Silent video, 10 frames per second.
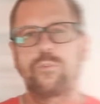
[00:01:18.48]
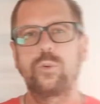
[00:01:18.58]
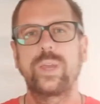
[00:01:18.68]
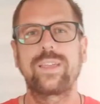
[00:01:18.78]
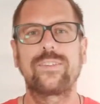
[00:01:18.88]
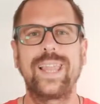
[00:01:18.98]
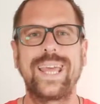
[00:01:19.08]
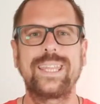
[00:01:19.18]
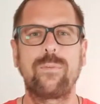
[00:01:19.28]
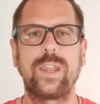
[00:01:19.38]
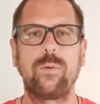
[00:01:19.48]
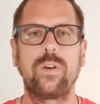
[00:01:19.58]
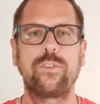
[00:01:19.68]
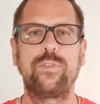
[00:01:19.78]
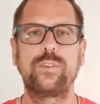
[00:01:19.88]
a few years later, when I
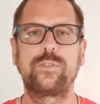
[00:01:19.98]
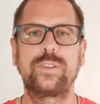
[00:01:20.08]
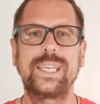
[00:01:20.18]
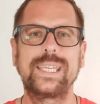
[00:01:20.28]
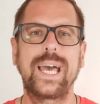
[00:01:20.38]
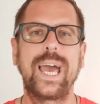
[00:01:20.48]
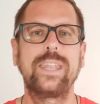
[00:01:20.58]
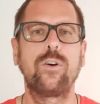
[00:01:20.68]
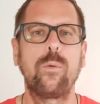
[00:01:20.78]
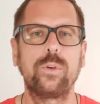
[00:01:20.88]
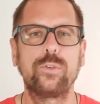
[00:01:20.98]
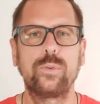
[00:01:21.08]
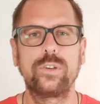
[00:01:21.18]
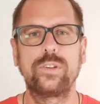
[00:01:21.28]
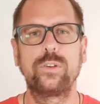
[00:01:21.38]
was 15, I had the
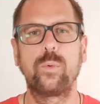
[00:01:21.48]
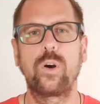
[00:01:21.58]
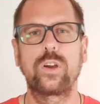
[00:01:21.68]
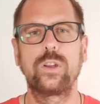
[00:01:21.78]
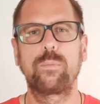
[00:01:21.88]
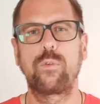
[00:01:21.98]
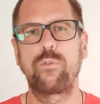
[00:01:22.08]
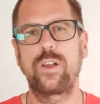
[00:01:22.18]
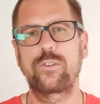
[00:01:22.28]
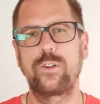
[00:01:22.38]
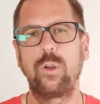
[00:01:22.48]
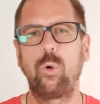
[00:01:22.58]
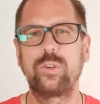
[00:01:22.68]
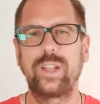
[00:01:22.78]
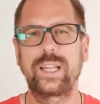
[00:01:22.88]
opportunity to work in a professional
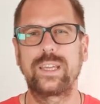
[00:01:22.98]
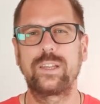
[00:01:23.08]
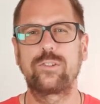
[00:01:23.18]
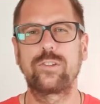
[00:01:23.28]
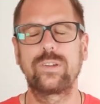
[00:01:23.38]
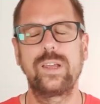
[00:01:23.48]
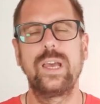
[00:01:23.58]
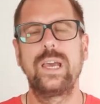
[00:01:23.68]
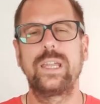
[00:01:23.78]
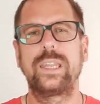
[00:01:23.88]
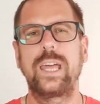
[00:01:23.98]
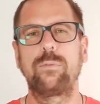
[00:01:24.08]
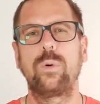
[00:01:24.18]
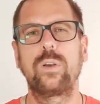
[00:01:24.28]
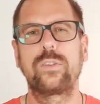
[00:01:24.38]
hotel kitchen. That
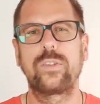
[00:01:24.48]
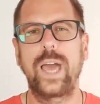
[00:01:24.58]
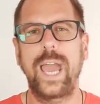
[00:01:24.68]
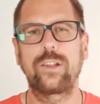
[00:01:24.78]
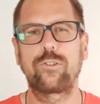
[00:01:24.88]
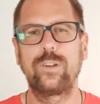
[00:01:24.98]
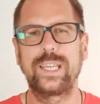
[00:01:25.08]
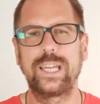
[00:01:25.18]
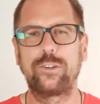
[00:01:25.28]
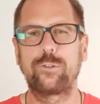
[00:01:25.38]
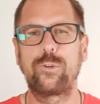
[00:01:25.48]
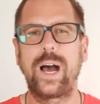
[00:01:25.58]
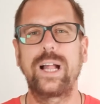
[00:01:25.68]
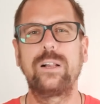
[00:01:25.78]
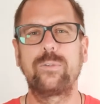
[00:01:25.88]
was actually a
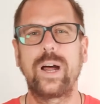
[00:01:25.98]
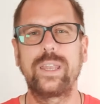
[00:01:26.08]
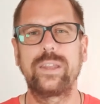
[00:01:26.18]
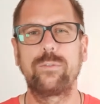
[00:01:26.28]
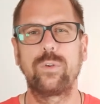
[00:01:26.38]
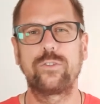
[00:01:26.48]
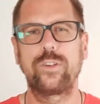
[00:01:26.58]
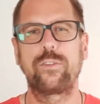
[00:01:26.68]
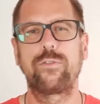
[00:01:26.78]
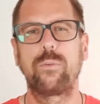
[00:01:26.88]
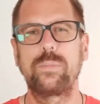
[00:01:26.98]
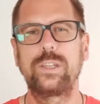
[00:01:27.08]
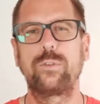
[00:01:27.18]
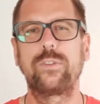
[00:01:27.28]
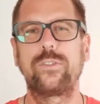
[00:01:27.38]
trial run. That was just for me
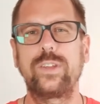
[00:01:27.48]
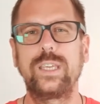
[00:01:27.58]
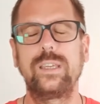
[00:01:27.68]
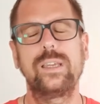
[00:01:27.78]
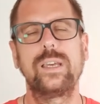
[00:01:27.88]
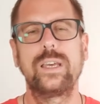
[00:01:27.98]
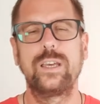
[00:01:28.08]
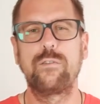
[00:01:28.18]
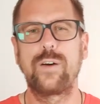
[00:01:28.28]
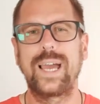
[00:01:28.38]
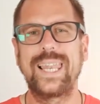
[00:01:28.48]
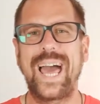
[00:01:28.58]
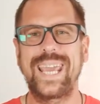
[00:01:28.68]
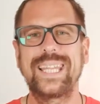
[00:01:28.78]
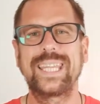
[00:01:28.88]
to see if I
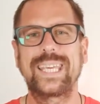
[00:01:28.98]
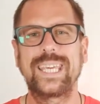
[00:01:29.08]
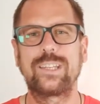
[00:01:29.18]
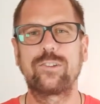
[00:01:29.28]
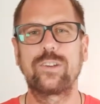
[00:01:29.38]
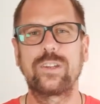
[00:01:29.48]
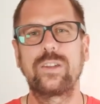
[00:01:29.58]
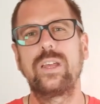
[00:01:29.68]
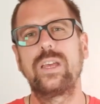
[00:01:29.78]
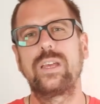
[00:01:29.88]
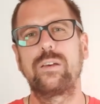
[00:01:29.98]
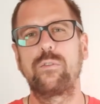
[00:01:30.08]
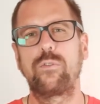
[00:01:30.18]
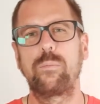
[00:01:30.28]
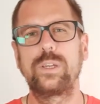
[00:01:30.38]
like the kitchen,
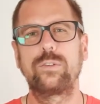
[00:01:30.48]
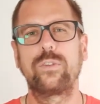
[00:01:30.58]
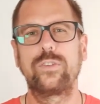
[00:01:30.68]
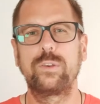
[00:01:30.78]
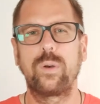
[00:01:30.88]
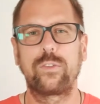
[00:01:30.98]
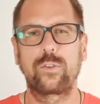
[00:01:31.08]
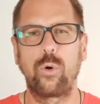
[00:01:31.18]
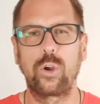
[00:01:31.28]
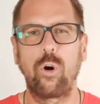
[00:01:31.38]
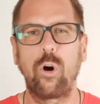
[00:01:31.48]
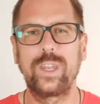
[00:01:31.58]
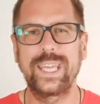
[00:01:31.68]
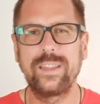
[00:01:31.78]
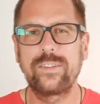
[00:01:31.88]
for me to see what's going
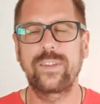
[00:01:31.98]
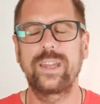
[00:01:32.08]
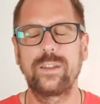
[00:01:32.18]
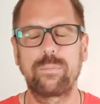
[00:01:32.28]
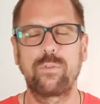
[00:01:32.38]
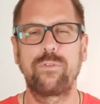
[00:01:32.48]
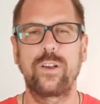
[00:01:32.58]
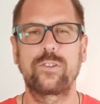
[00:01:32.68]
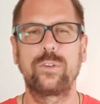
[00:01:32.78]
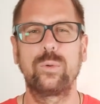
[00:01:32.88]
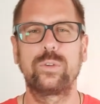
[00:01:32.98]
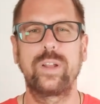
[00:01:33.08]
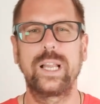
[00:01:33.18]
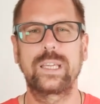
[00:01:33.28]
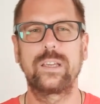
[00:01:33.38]
on inside a professional
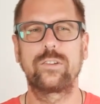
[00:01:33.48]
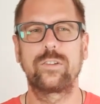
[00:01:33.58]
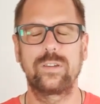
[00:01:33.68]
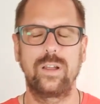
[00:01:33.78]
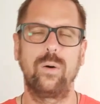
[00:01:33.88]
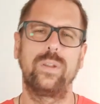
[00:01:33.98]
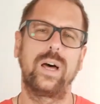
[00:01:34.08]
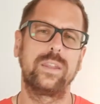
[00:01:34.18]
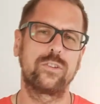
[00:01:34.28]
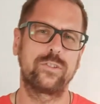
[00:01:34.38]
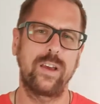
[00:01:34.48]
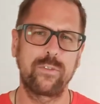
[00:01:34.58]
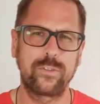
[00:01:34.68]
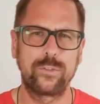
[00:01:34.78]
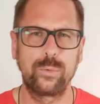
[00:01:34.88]
hotel kitchen. How are the
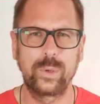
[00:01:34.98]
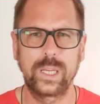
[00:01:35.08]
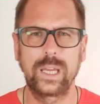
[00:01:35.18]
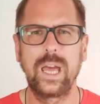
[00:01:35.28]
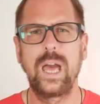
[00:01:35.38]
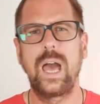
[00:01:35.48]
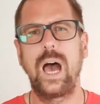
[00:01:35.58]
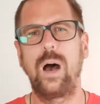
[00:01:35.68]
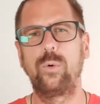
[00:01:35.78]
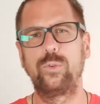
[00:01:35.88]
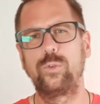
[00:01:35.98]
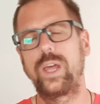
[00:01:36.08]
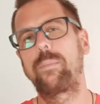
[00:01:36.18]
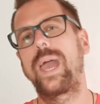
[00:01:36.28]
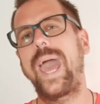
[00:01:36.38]
chefs doing? How do
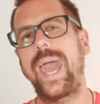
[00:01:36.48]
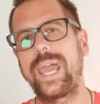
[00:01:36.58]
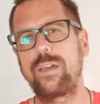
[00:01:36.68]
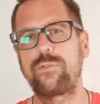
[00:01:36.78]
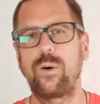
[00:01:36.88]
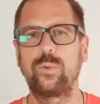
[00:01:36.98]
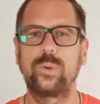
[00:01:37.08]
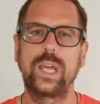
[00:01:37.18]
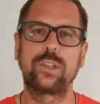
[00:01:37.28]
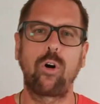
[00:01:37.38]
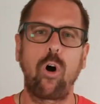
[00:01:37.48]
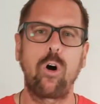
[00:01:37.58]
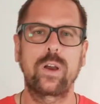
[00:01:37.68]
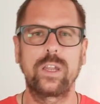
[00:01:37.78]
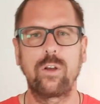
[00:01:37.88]
they behave? How do they
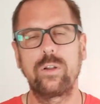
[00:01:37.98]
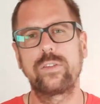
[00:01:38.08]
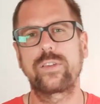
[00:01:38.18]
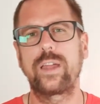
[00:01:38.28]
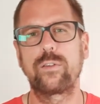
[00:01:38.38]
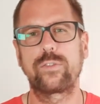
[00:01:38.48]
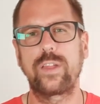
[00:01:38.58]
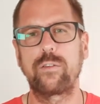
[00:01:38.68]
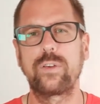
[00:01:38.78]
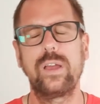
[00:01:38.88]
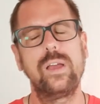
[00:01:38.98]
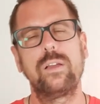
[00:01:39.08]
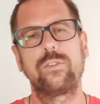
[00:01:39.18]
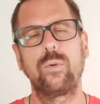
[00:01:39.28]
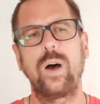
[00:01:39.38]
talk? And all this kind of stuff.
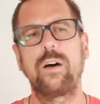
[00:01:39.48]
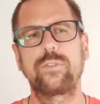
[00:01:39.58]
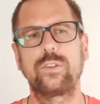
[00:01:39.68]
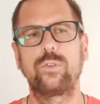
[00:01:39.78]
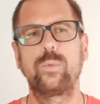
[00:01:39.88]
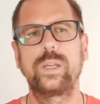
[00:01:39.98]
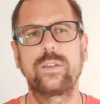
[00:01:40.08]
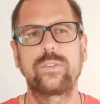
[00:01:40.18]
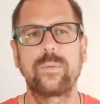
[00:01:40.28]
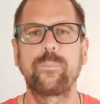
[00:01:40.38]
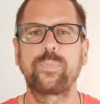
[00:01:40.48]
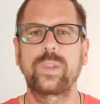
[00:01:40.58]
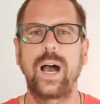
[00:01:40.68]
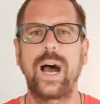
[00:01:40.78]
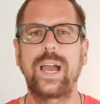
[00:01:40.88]
So after 2 weeks,
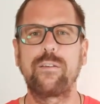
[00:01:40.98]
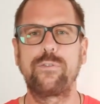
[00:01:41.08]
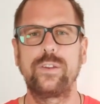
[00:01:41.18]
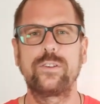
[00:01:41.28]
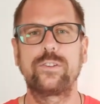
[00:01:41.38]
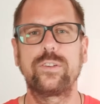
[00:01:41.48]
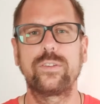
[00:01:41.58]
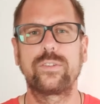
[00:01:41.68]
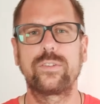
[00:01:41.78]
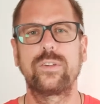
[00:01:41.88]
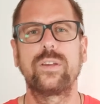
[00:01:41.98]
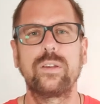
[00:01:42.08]
I finished this